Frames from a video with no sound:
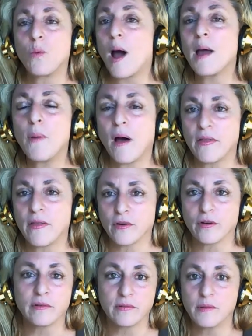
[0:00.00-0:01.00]

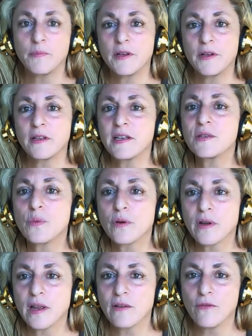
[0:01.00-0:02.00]
bother? The pill is
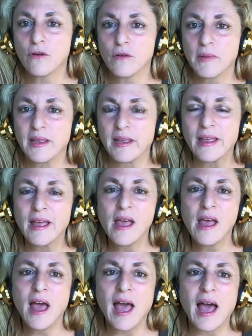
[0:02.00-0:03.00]
working for me.
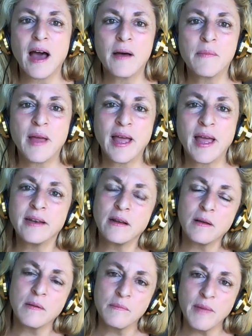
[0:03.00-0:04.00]
And
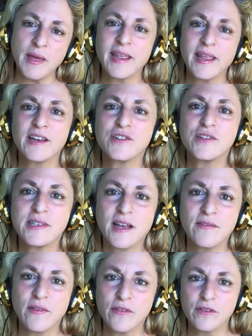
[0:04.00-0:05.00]
medications
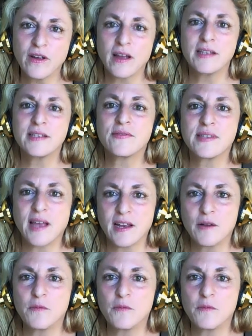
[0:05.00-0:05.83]
have other kinds of side